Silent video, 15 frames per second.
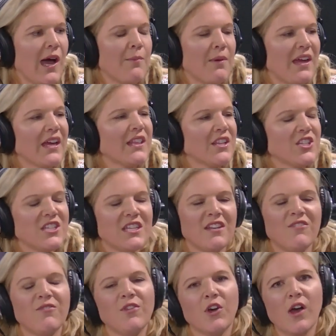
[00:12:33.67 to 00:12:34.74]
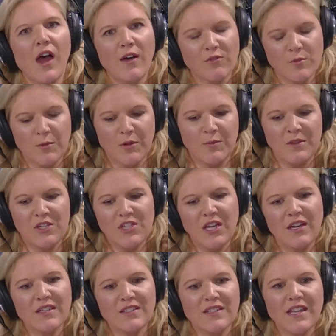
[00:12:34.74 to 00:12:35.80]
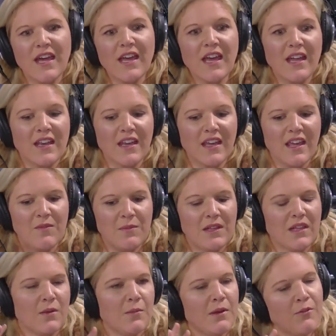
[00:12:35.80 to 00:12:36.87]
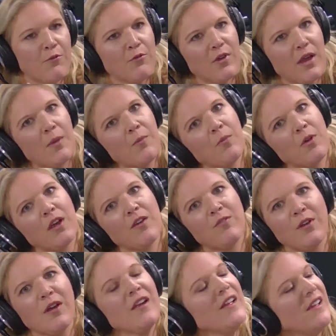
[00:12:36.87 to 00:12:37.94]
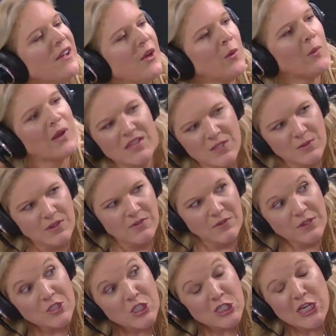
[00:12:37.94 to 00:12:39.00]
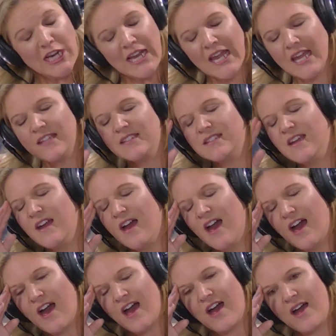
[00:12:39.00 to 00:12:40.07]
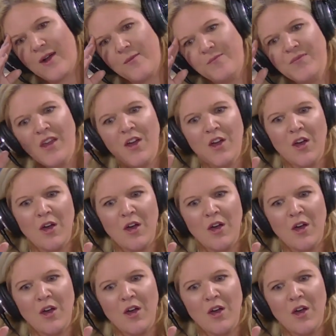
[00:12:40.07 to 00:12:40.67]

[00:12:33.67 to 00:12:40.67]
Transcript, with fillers: topic that she didn't feel comfortable with me sharing. So that kind of gave me a little bit of framework for what I do in the future, I guess. Um,